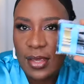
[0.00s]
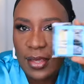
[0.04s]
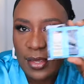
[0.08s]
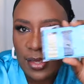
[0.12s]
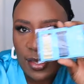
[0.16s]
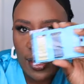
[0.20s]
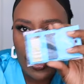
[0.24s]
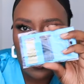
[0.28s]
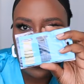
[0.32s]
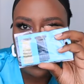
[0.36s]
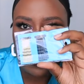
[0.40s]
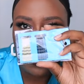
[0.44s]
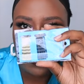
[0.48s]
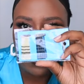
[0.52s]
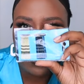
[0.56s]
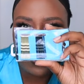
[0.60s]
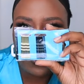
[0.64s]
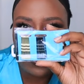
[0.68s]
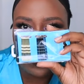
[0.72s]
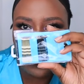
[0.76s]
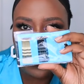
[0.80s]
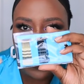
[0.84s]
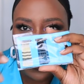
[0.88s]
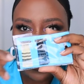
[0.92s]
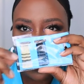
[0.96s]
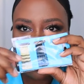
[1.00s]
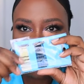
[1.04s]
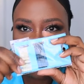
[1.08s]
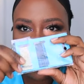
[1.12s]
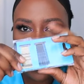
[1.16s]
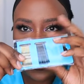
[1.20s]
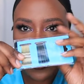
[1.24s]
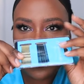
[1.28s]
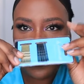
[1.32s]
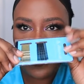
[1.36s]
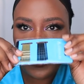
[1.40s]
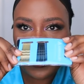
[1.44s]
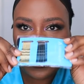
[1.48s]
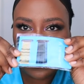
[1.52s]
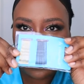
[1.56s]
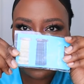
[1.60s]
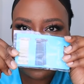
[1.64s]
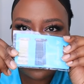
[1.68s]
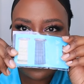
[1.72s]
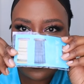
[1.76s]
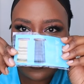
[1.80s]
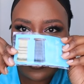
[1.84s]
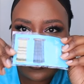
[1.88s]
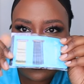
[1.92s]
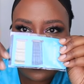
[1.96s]
yeah so we have
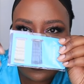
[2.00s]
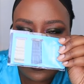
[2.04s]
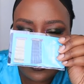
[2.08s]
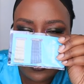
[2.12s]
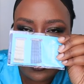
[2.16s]
hairpins